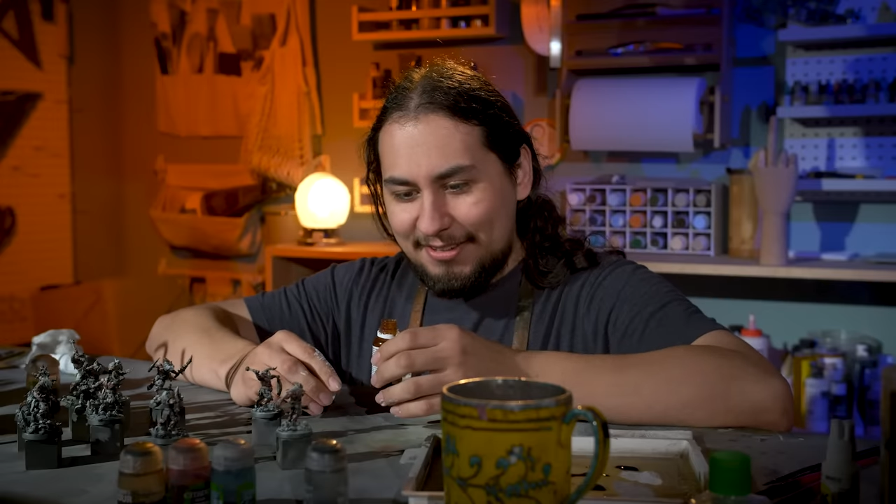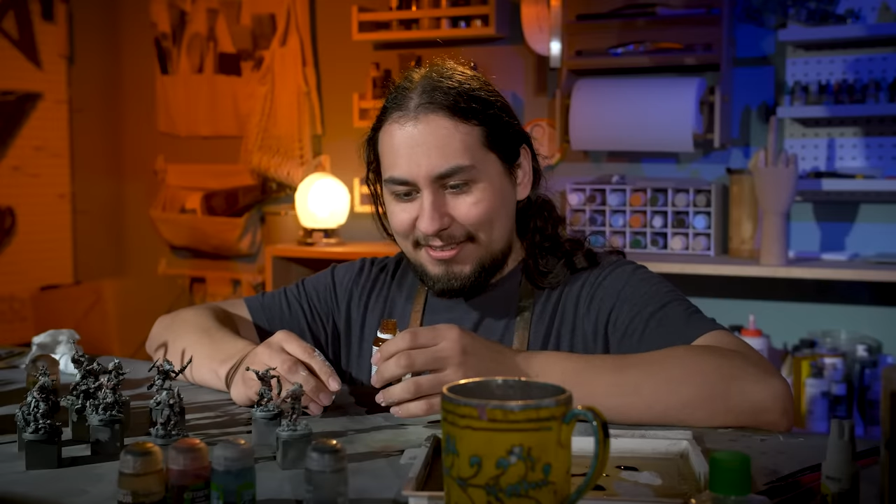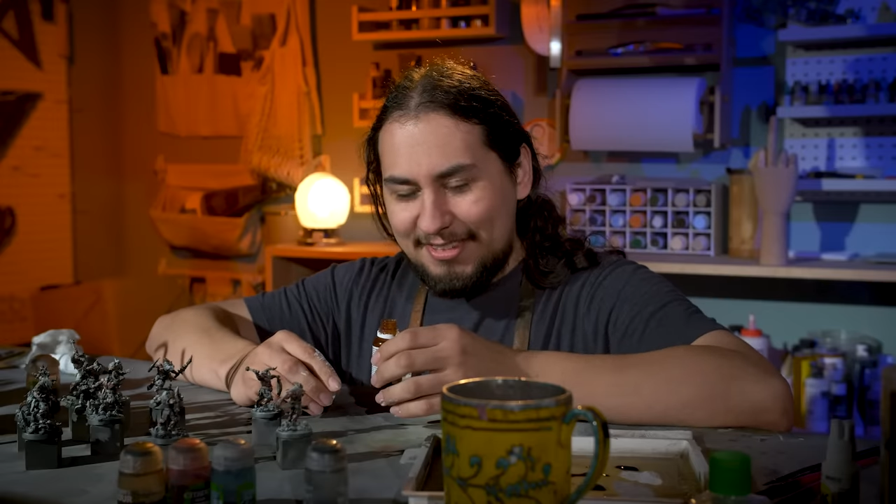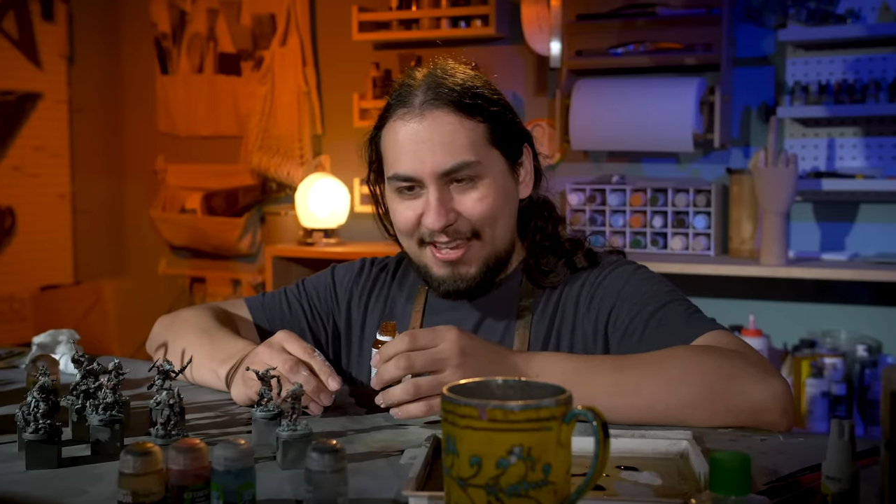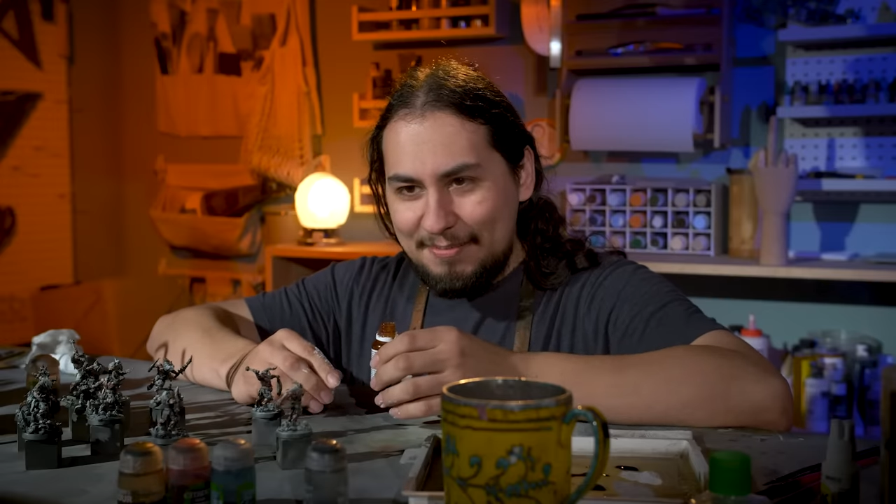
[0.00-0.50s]

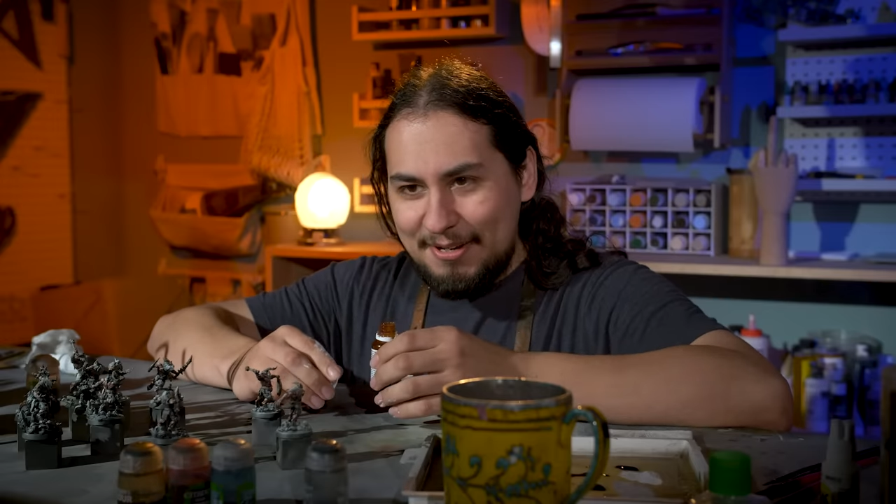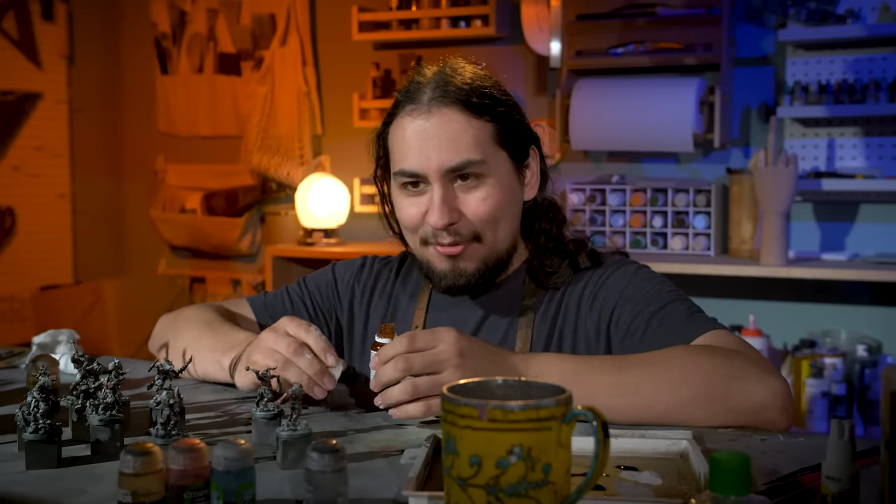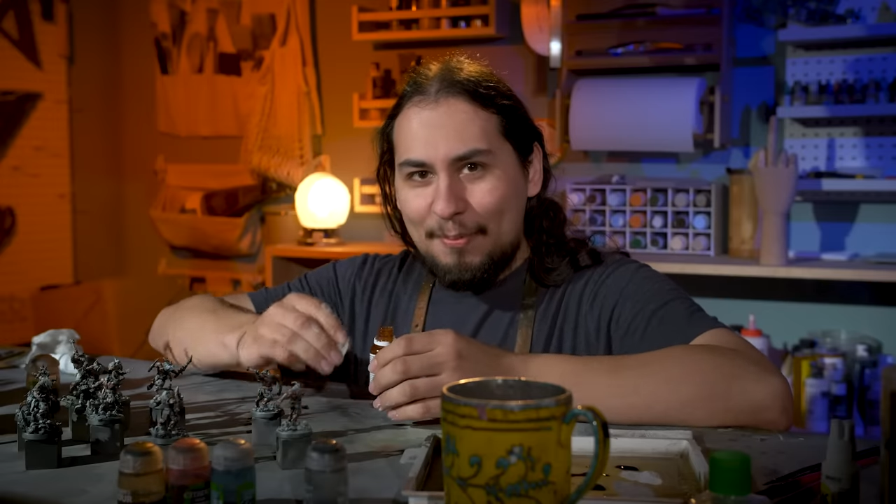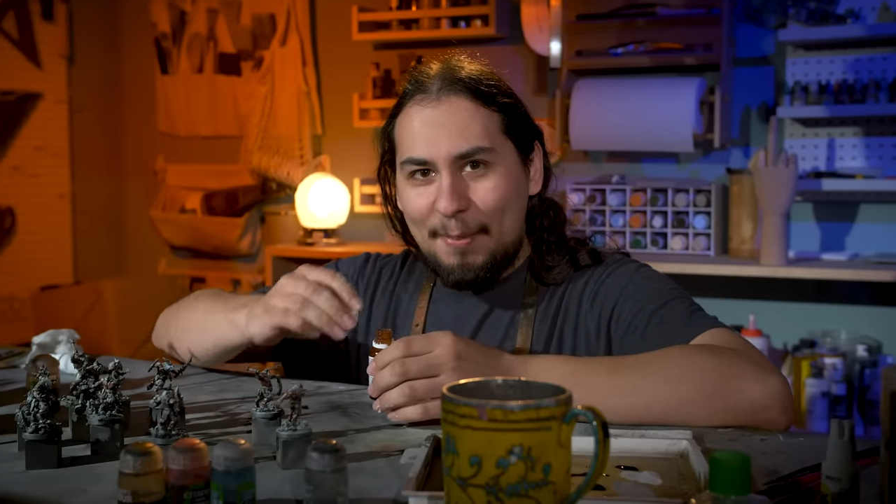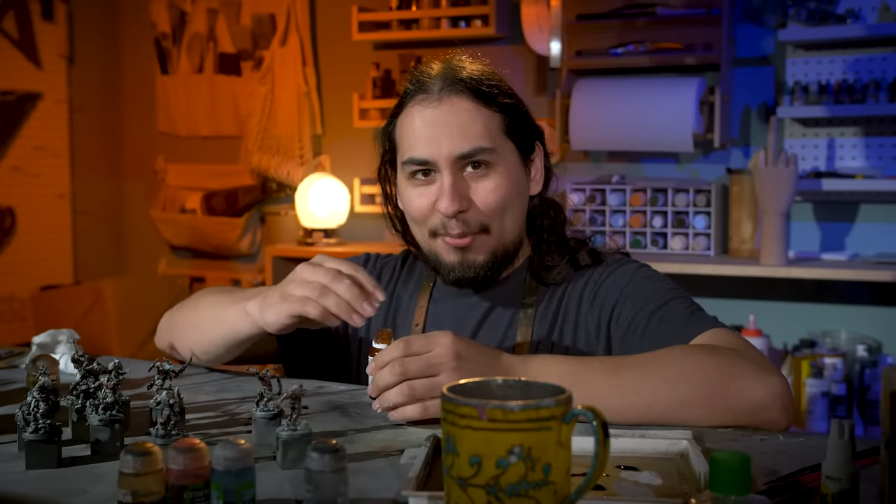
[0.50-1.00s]
Does anybody
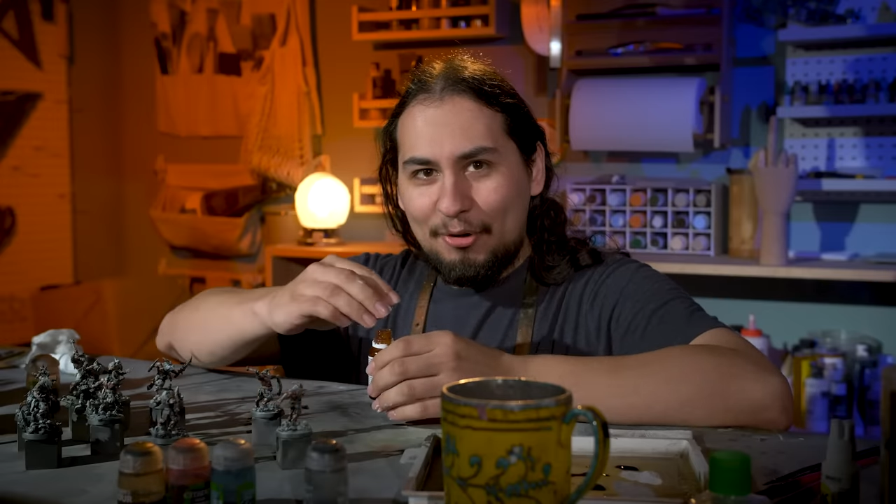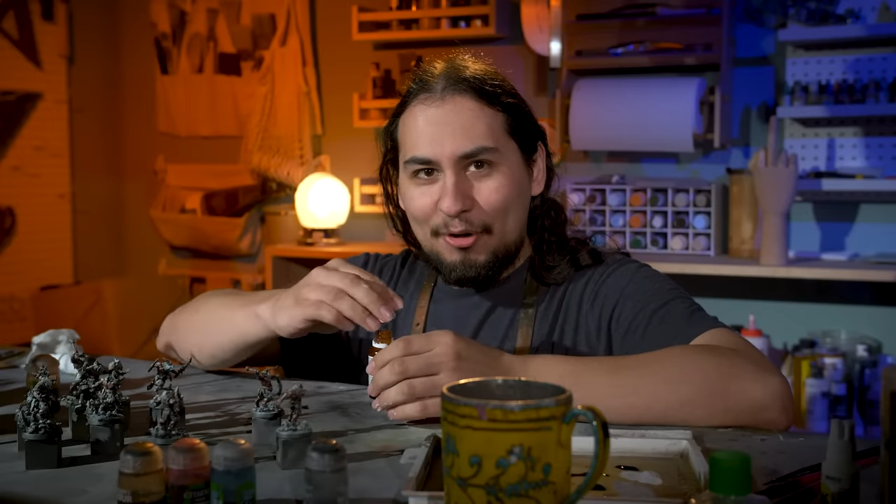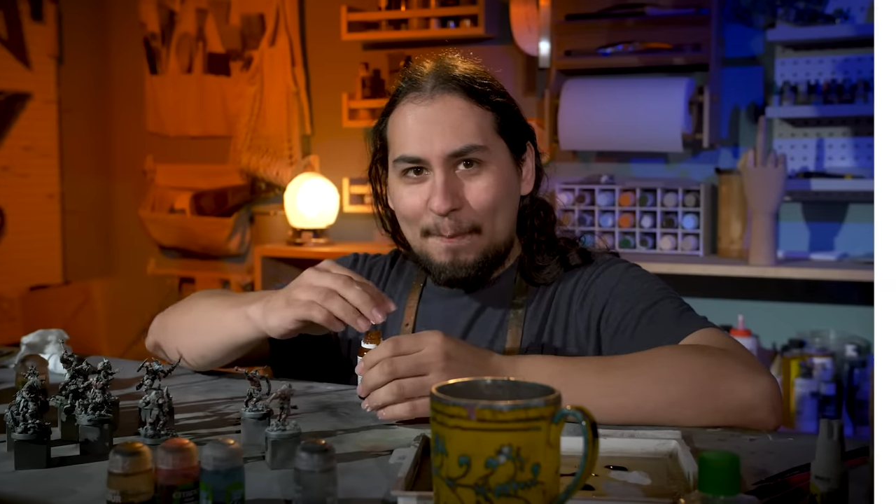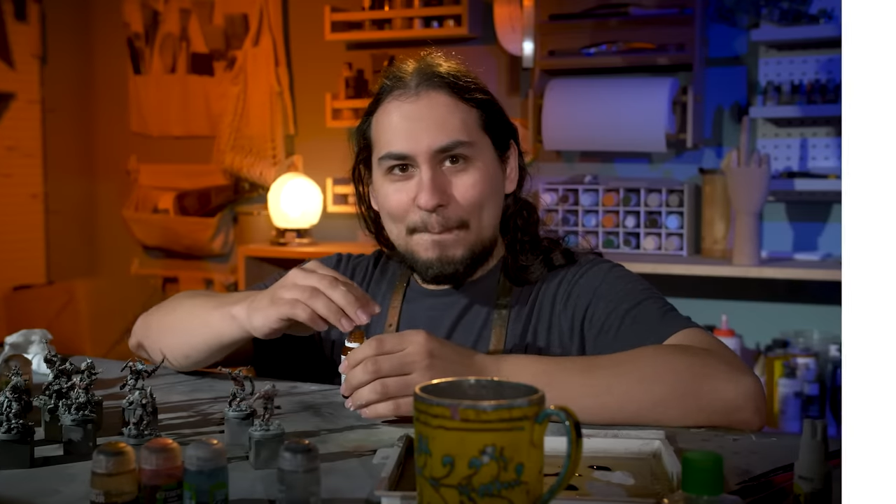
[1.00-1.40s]
remember